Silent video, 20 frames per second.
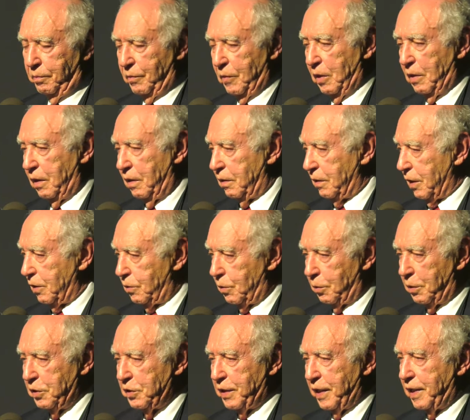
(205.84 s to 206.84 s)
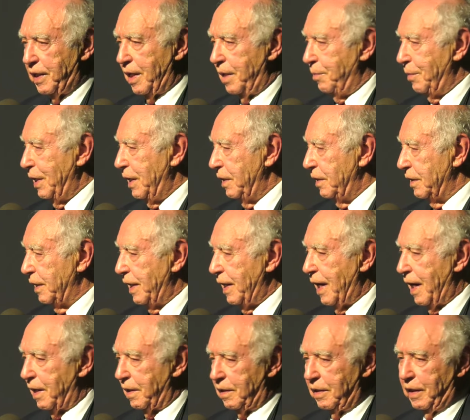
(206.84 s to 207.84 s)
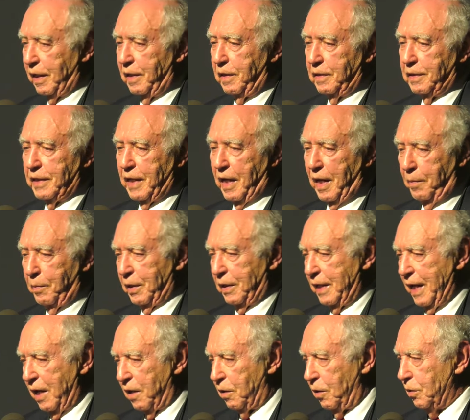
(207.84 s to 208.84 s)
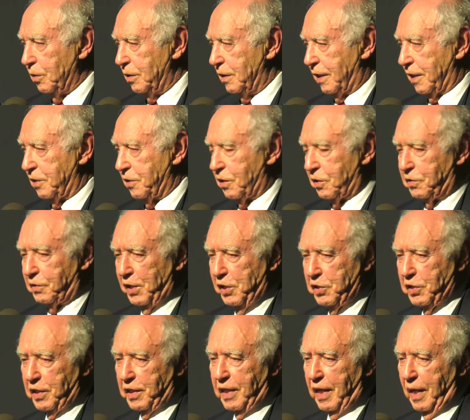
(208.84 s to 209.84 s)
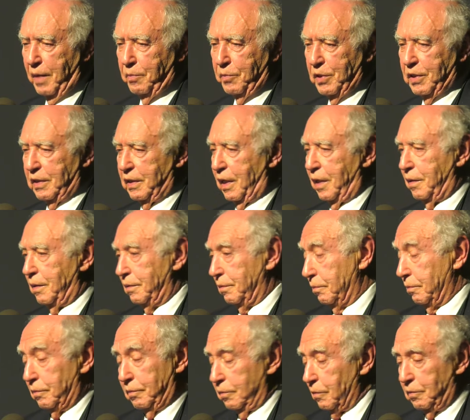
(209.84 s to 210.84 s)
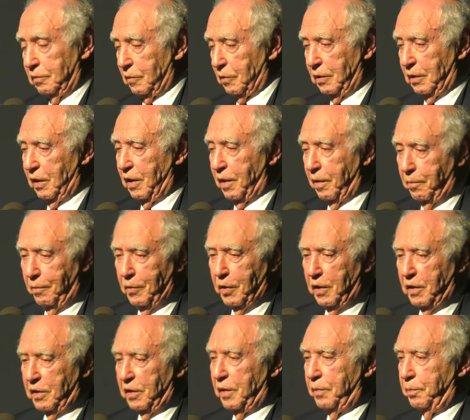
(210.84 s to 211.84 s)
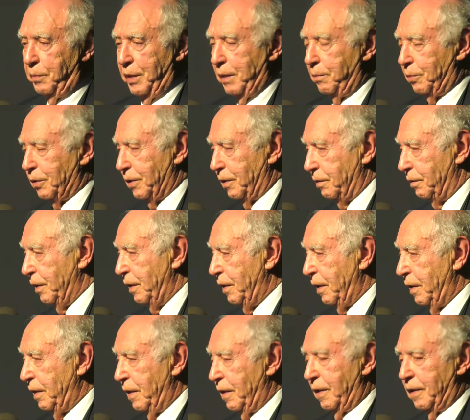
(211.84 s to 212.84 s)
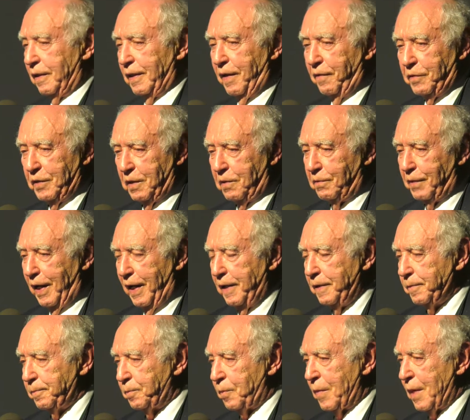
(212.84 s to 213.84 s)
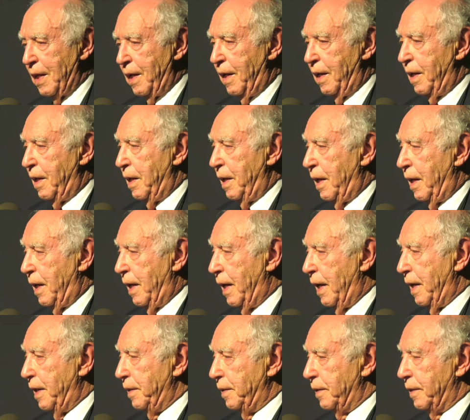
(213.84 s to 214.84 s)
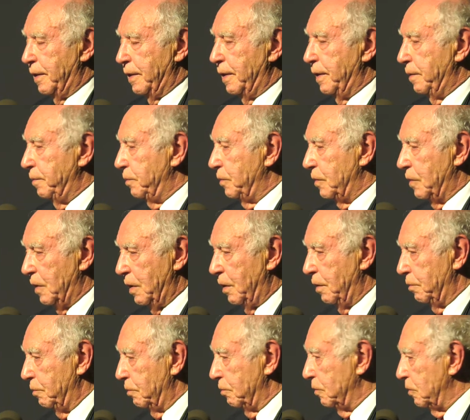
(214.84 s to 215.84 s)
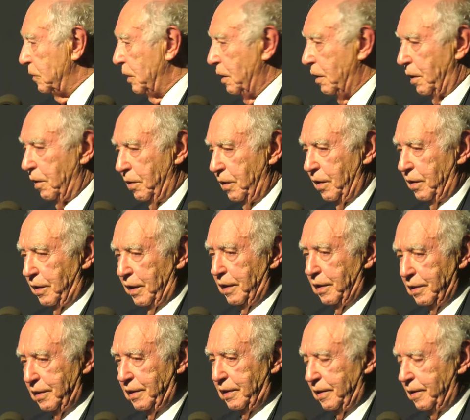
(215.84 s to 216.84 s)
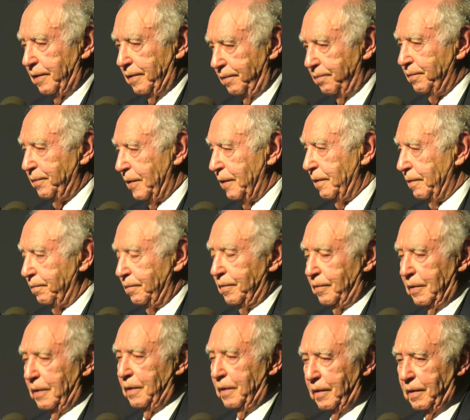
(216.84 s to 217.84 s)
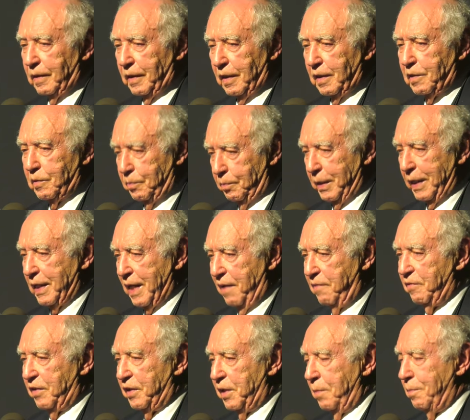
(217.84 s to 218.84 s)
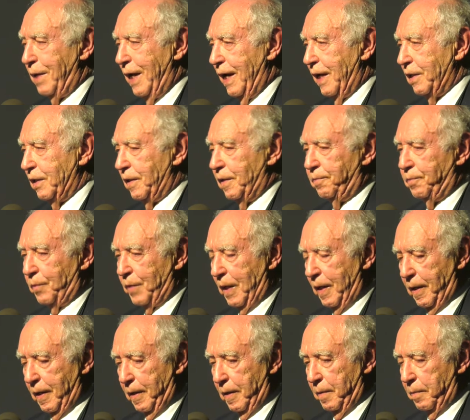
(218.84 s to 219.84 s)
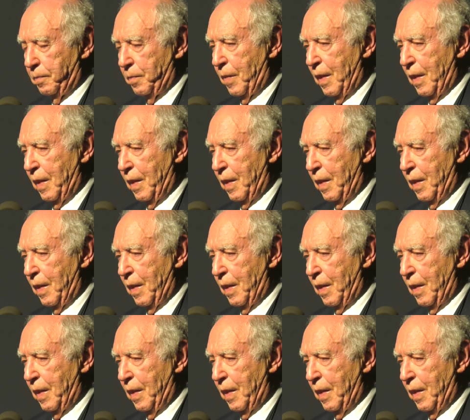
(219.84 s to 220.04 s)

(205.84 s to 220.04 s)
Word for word: and as soon as they came in, they, uh, they set up ghettos, concentration camps, and you know, murdered people left and right. And uh, you know, things, things became very bad. Uh,